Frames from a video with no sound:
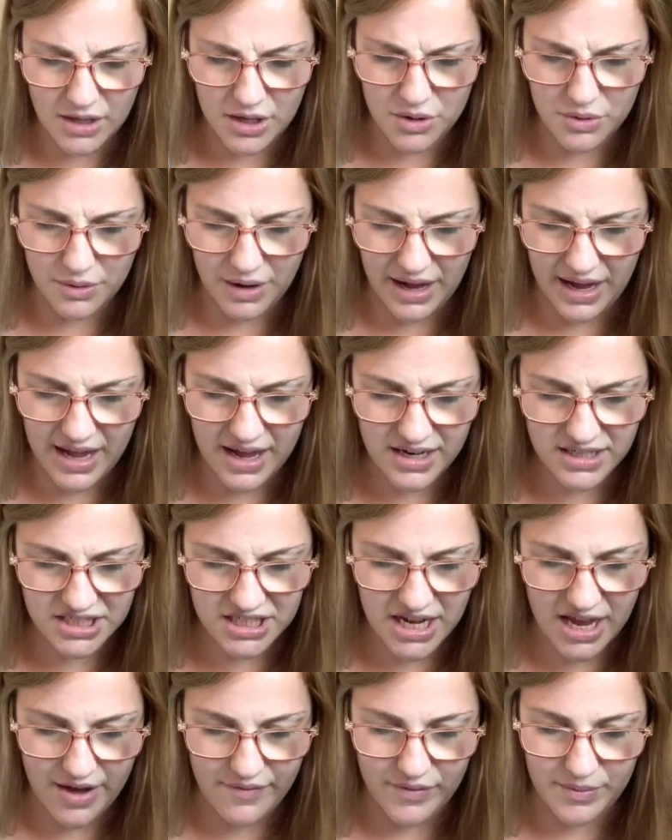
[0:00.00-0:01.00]
Ooh, I
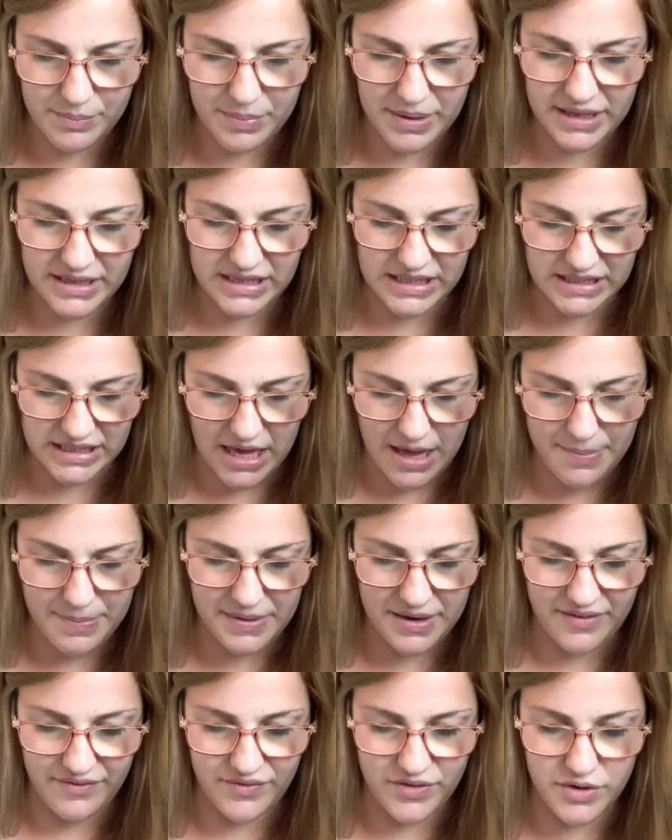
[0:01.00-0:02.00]
actually haven't picked this up
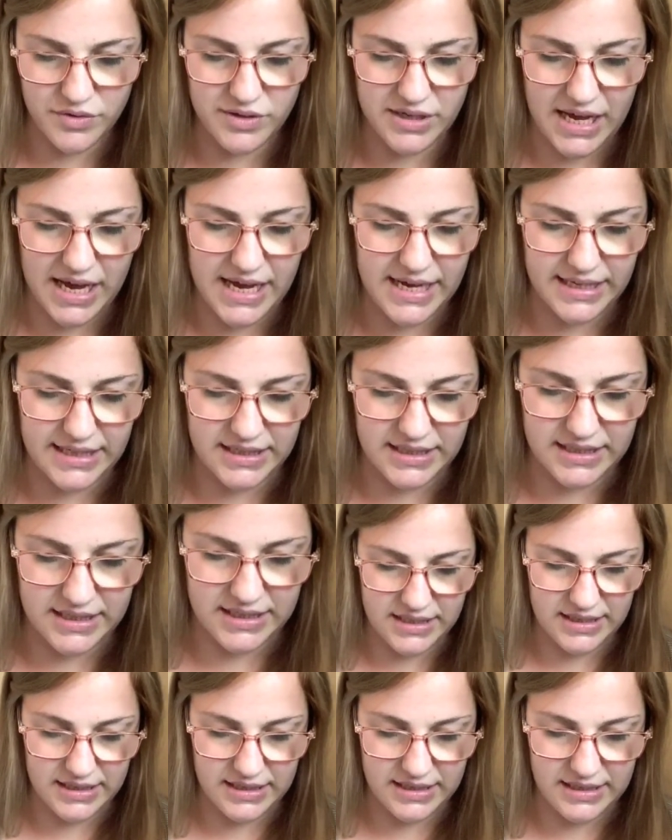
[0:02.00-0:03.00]
in a few days.
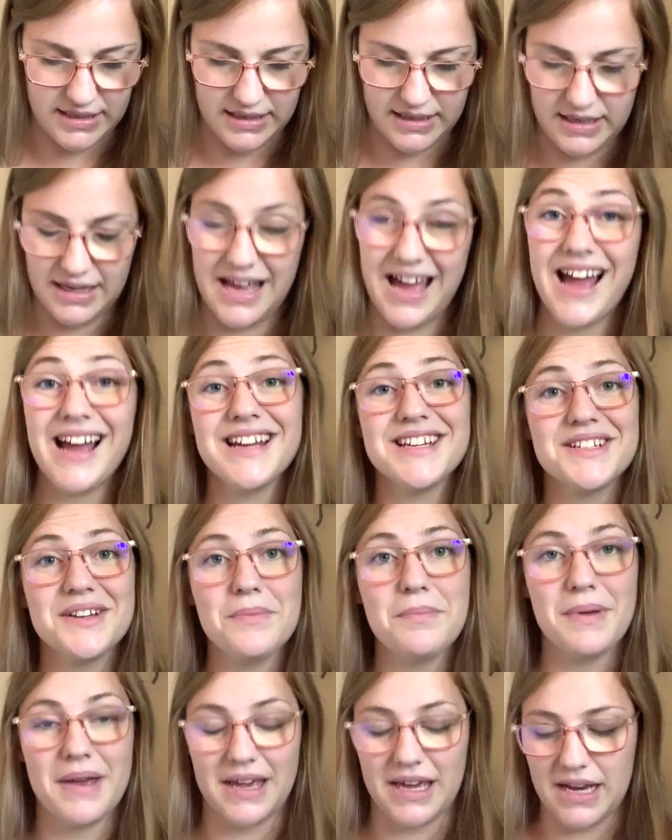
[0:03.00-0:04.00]
I
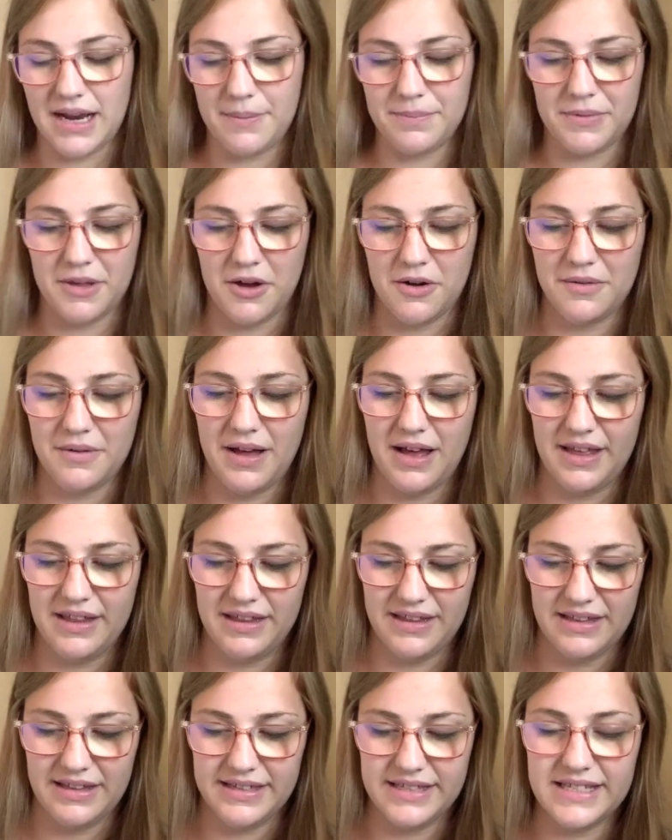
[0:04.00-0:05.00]
should pick it up though.
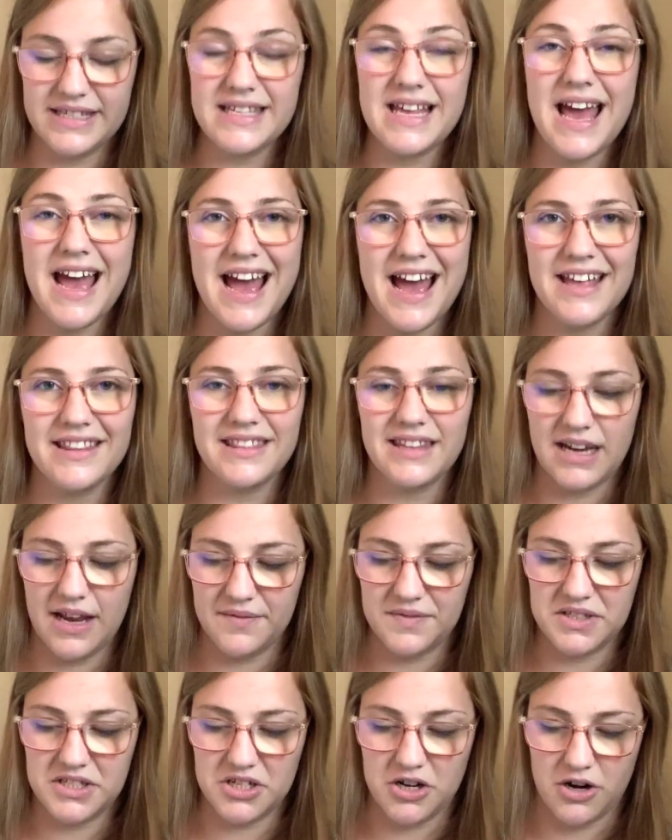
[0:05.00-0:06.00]
This is a hat that
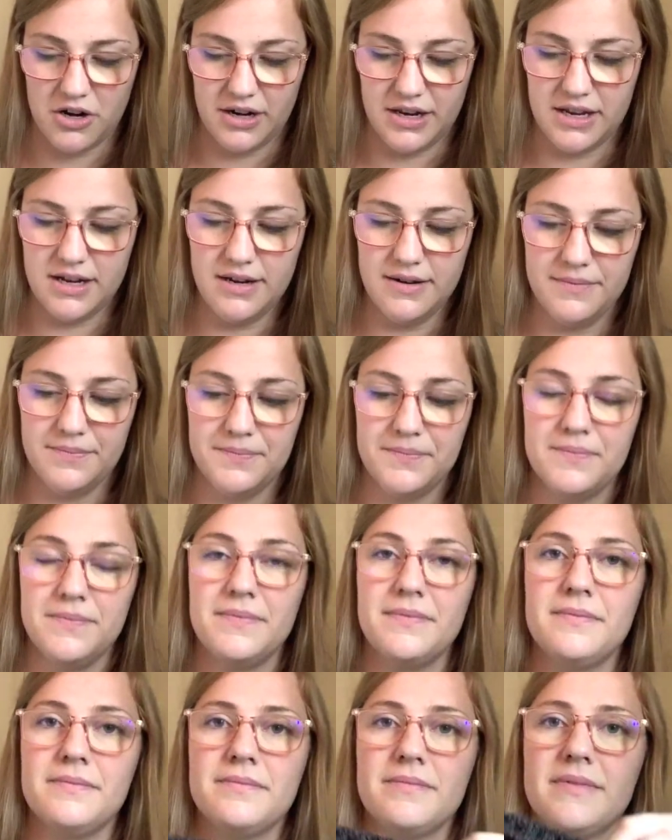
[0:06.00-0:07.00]
I've started.
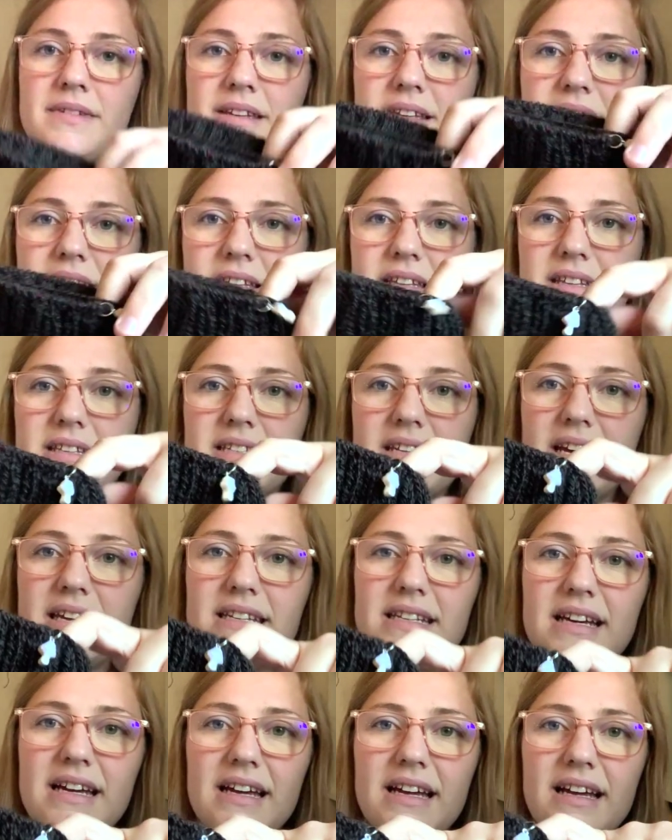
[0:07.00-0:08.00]

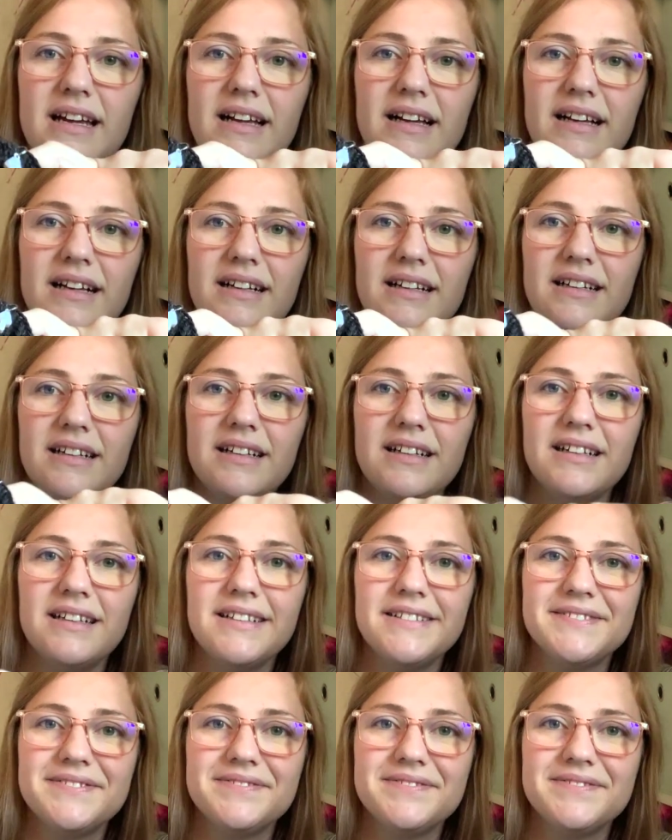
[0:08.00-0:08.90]
Ta-da!